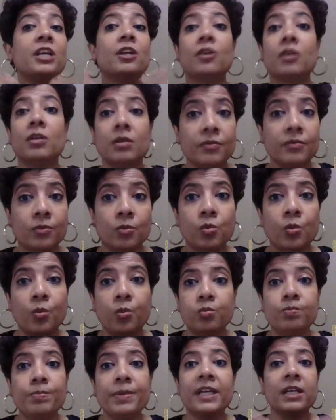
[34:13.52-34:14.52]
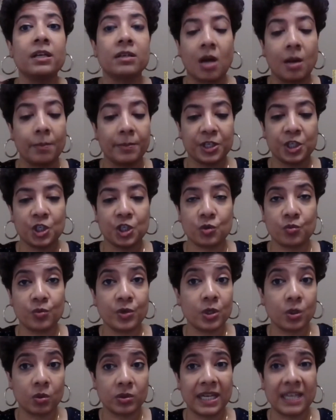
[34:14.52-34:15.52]
bigger
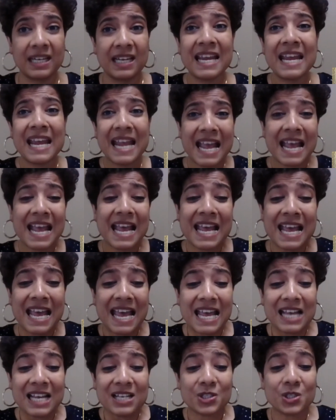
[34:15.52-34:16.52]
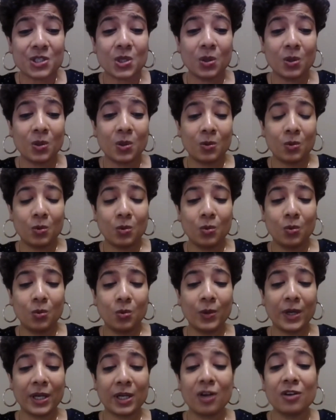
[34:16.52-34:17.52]
competition. We know that. So
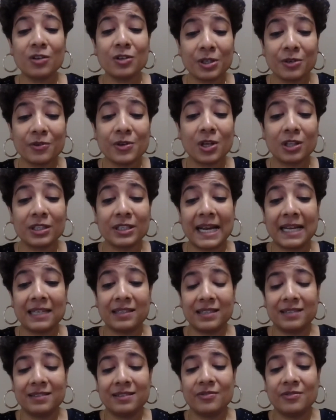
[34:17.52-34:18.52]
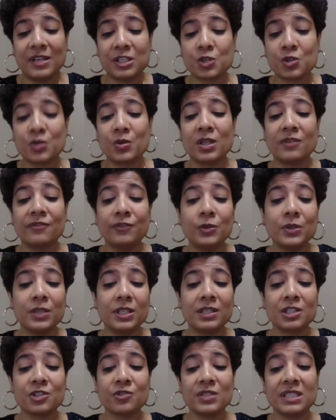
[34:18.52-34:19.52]
we can all agree on that the restaurant, the
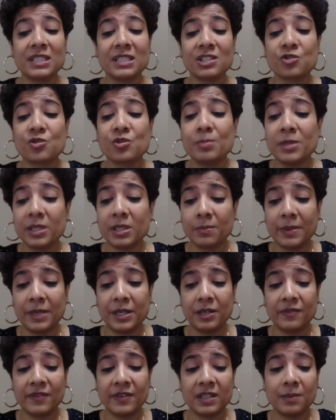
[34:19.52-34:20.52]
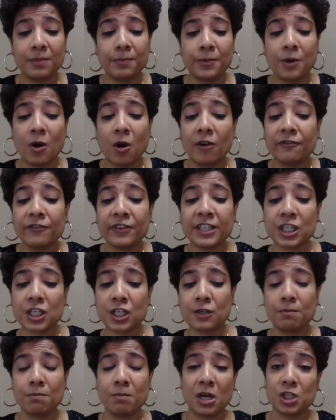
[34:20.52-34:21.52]
food industry is extremely competitive, and the
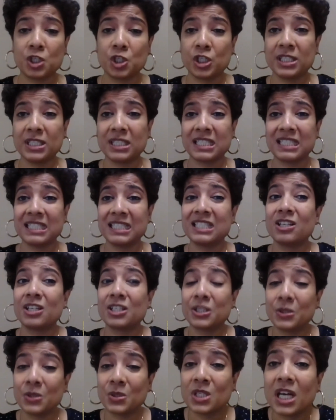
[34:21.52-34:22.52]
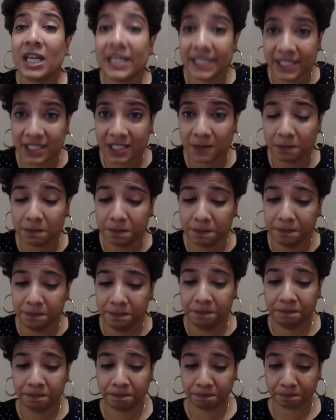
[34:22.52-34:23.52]
profit margins is also tight.
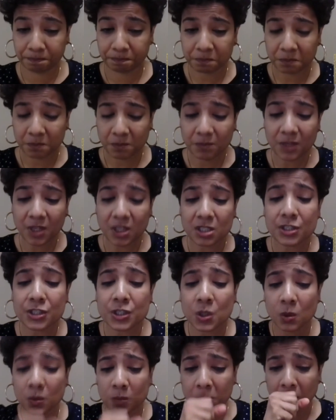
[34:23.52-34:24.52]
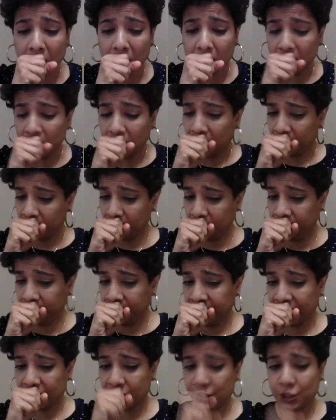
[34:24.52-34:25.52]
So,
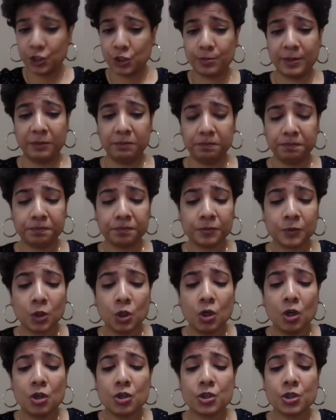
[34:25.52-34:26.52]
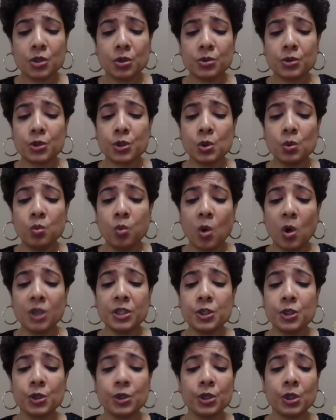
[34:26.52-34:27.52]
excuse me. So to
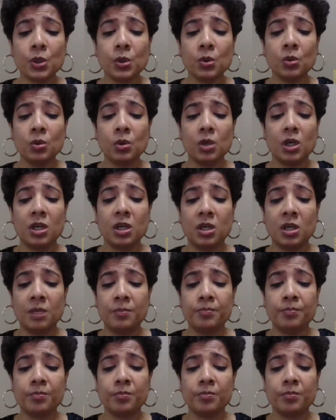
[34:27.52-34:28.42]
what do you